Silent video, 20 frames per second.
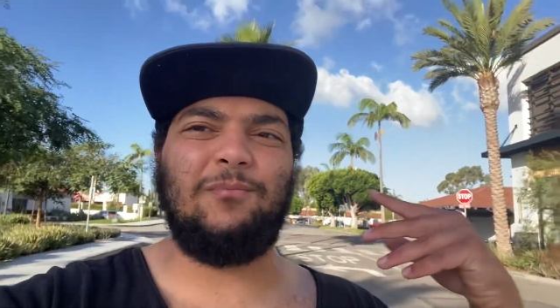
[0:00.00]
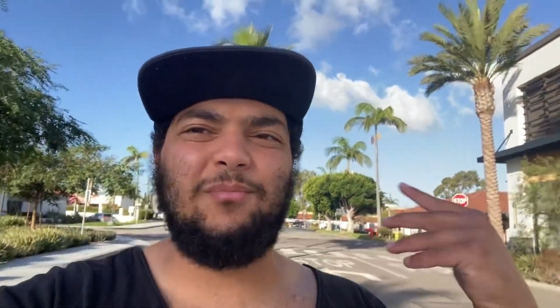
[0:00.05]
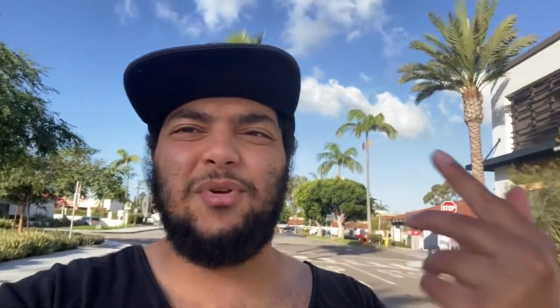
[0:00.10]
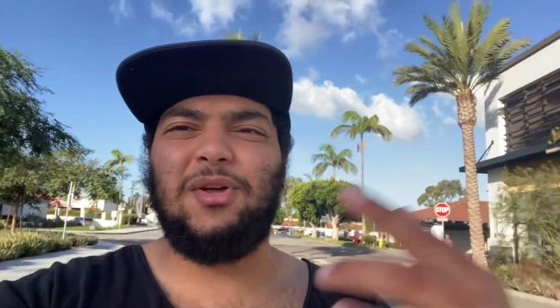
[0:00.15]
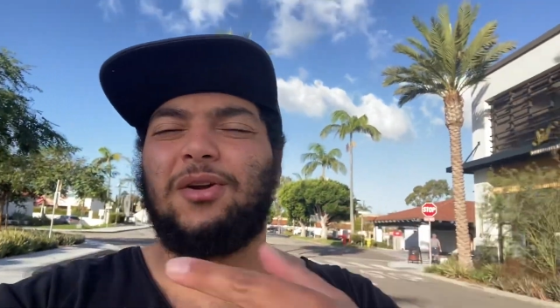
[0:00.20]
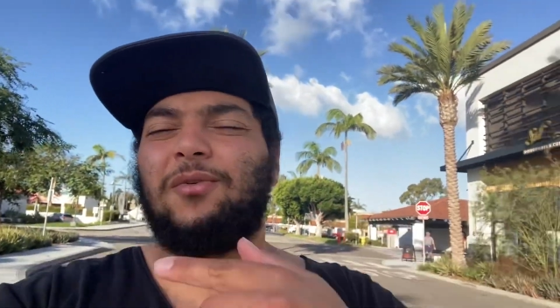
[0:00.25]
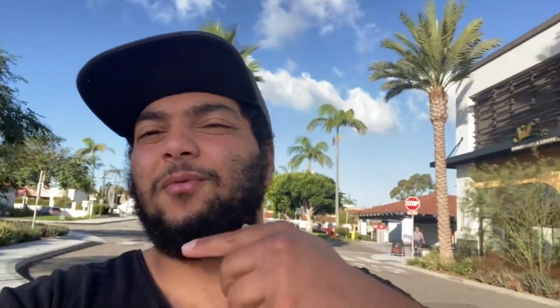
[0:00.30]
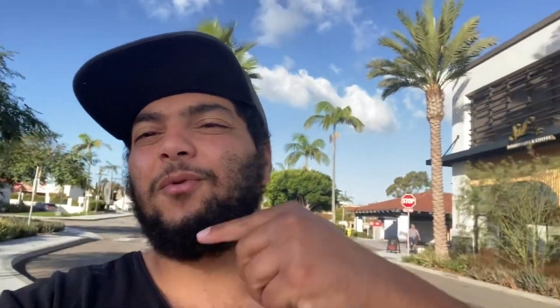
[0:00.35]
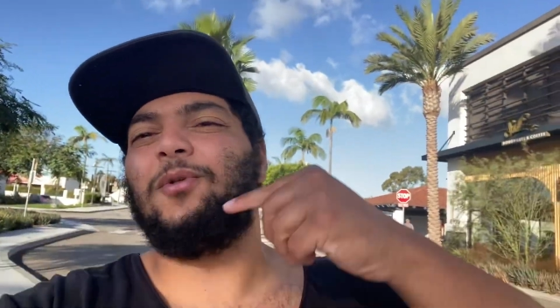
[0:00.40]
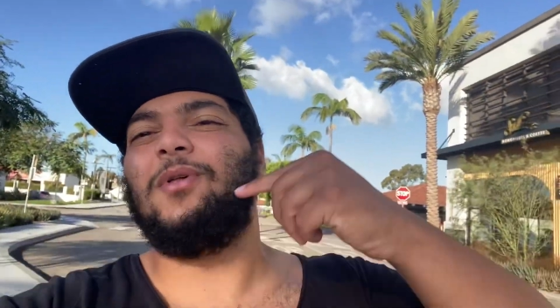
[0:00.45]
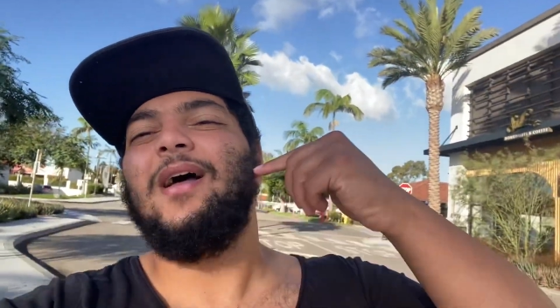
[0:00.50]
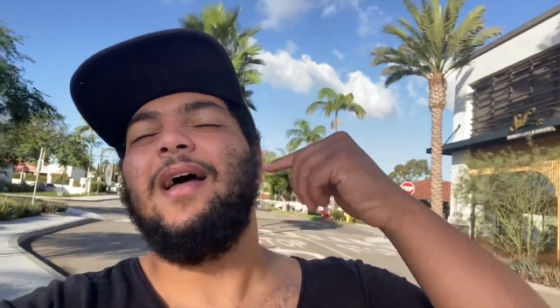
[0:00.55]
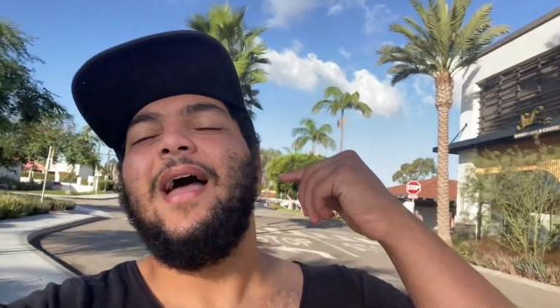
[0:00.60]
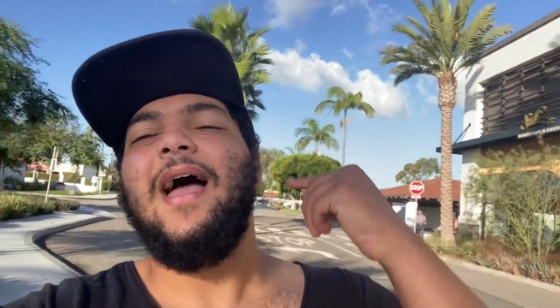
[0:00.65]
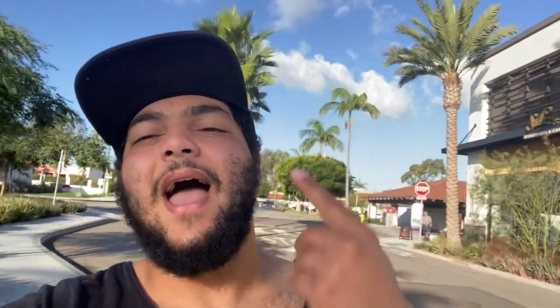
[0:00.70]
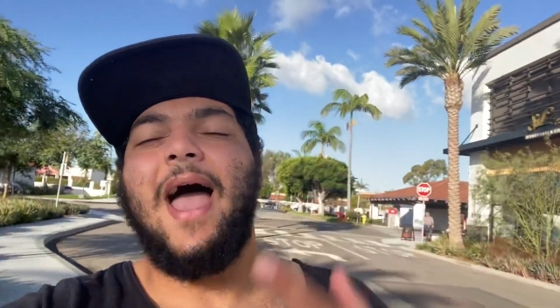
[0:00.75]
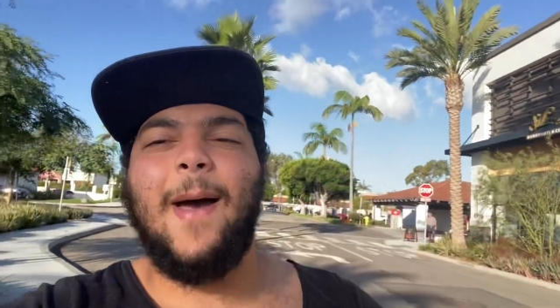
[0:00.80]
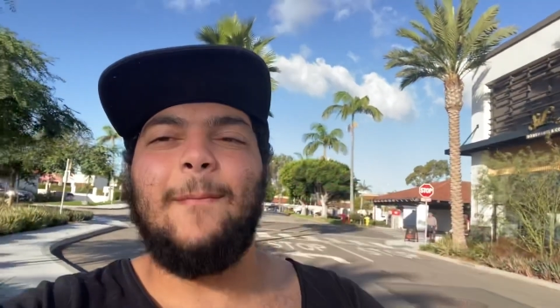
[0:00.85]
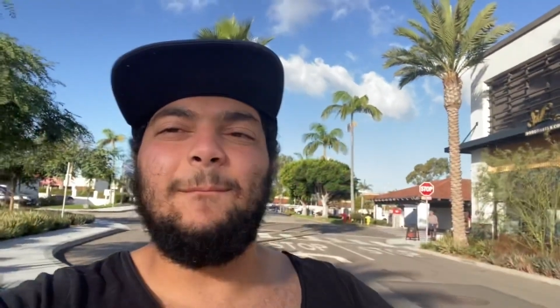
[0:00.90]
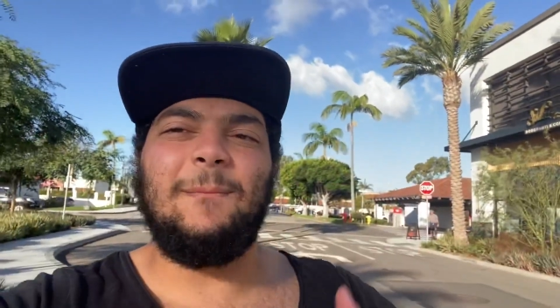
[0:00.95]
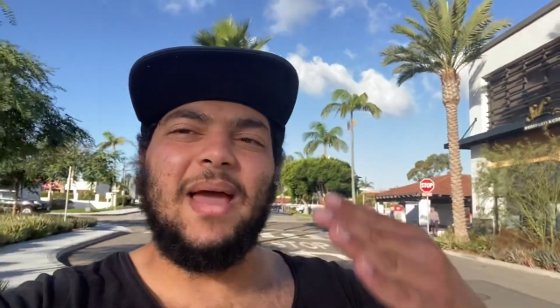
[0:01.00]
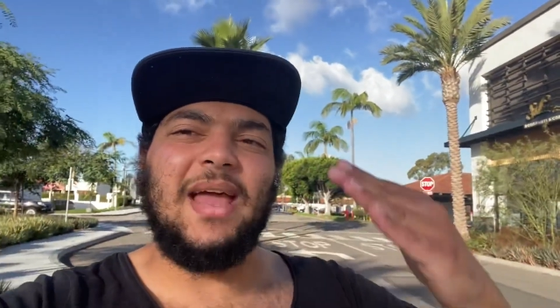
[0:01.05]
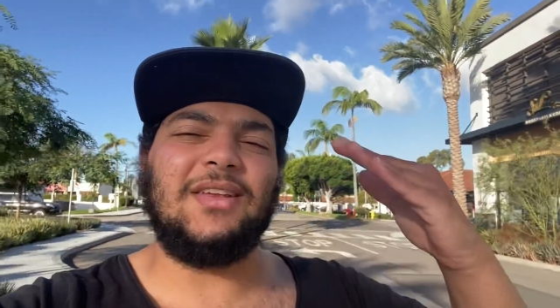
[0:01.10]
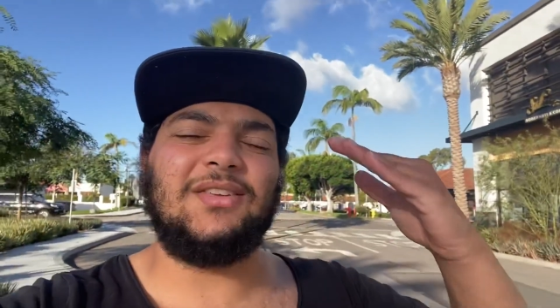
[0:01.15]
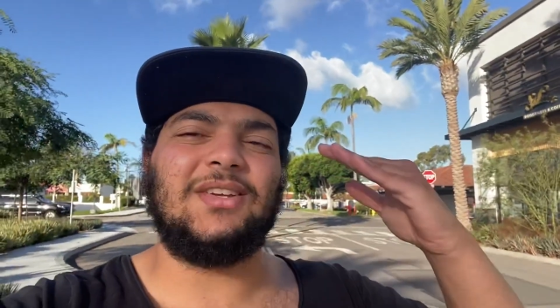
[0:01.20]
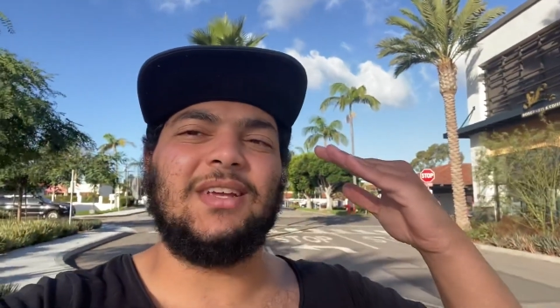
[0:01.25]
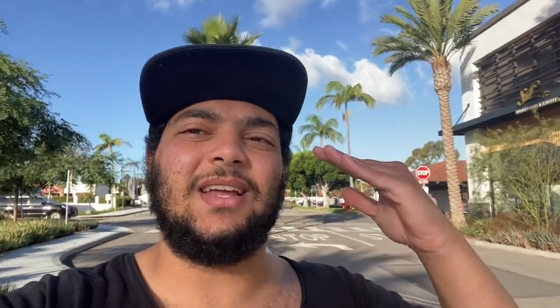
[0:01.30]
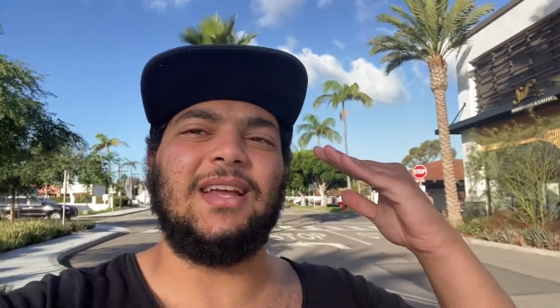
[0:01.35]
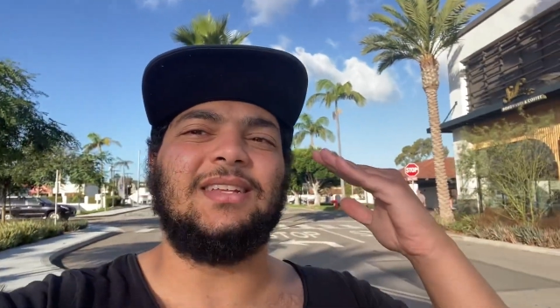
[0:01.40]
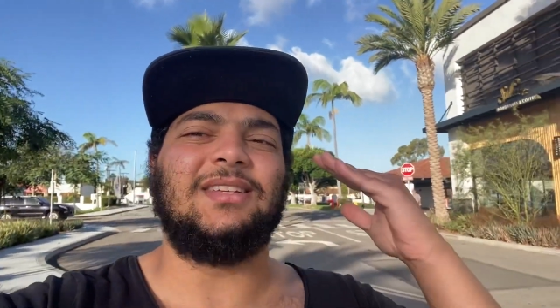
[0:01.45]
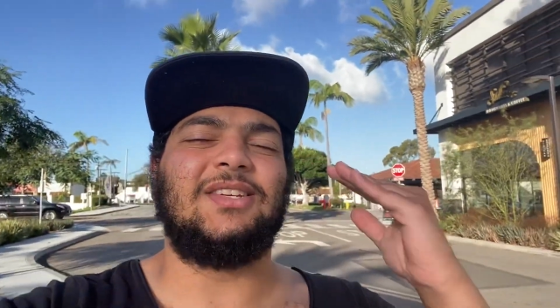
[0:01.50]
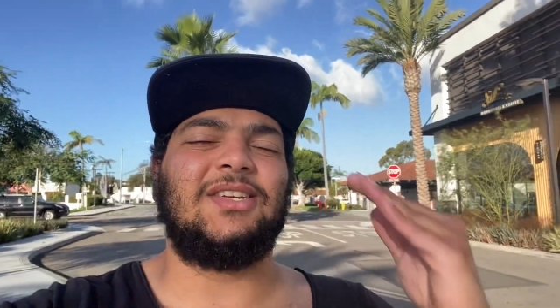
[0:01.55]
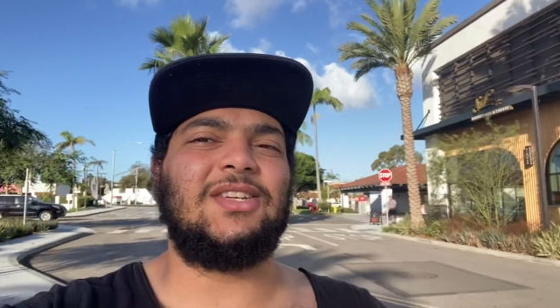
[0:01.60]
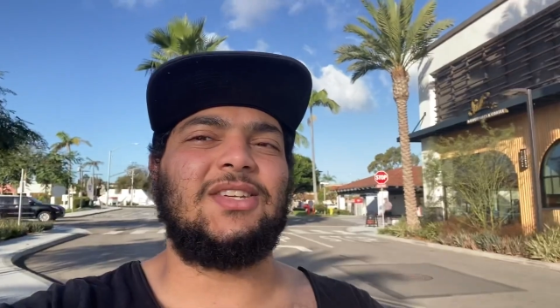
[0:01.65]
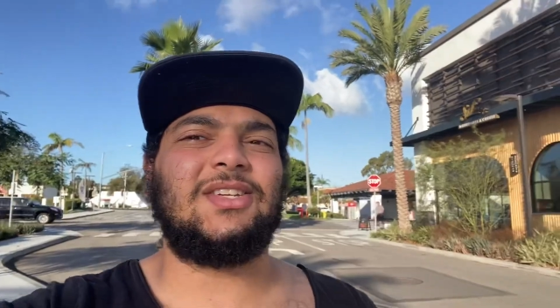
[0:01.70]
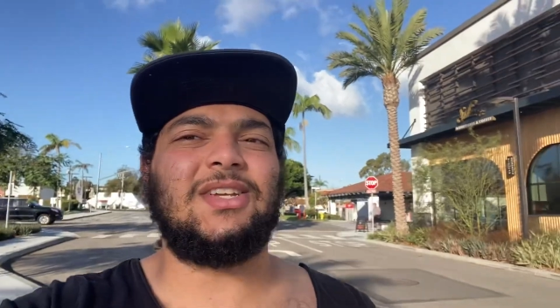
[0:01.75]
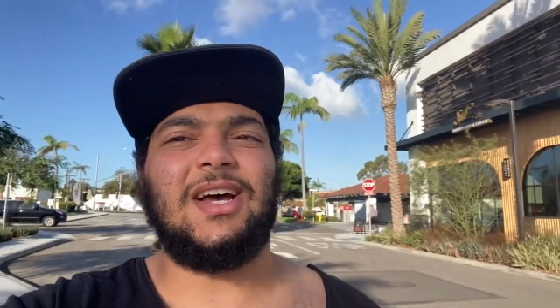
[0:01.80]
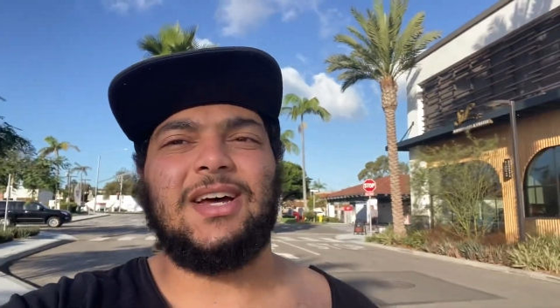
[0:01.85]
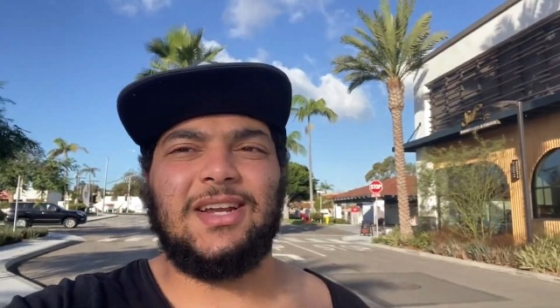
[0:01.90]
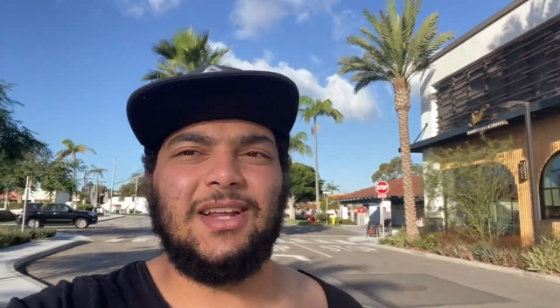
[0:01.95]
beautiful, amazing, and
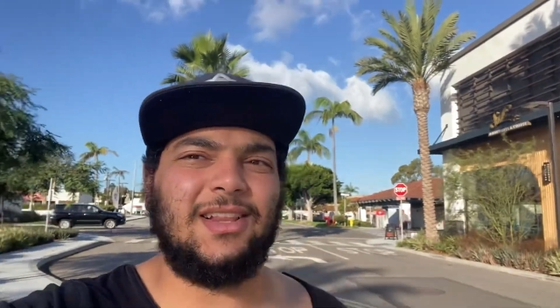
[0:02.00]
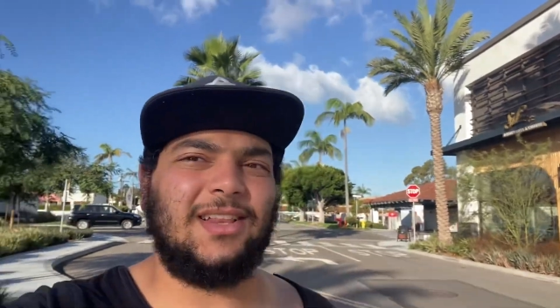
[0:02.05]
sunny